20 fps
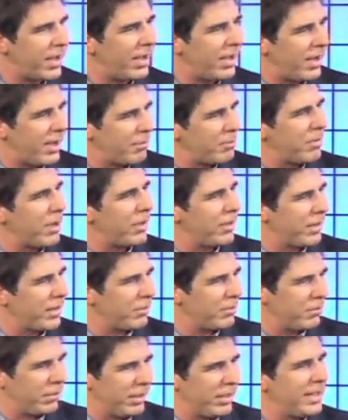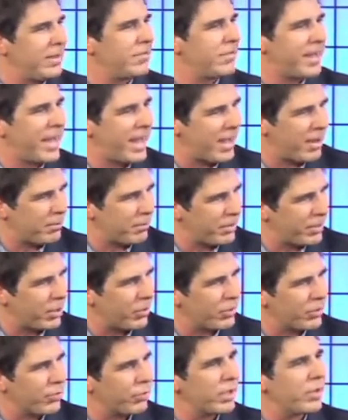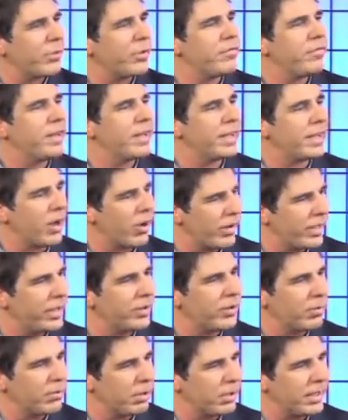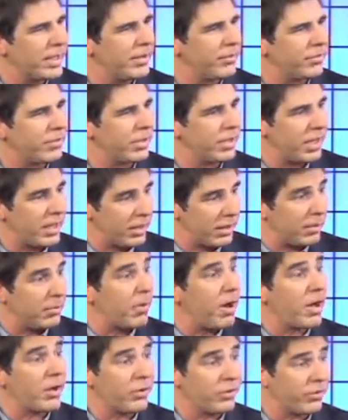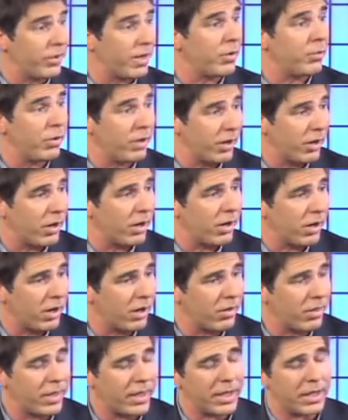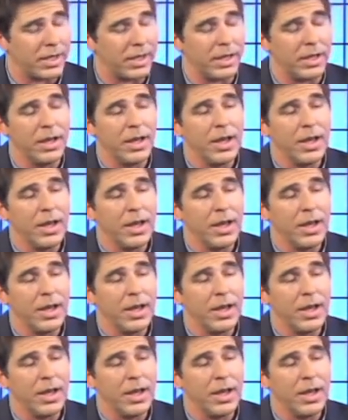I'm on the belief camp. It's really revealing our inner beliefs and the models that run our thinking.